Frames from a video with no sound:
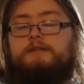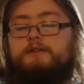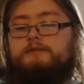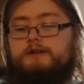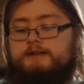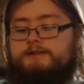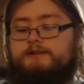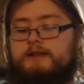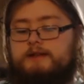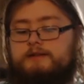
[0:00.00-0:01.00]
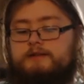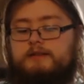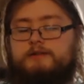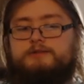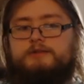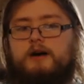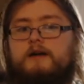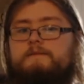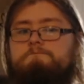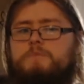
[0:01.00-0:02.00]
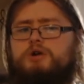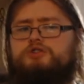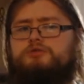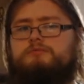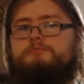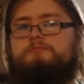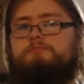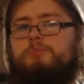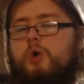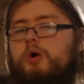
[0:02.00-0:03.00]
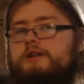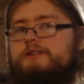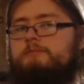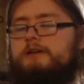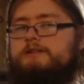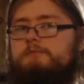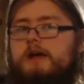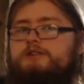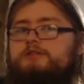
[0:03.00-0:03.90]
though, is that there's not much point to mixing and matching.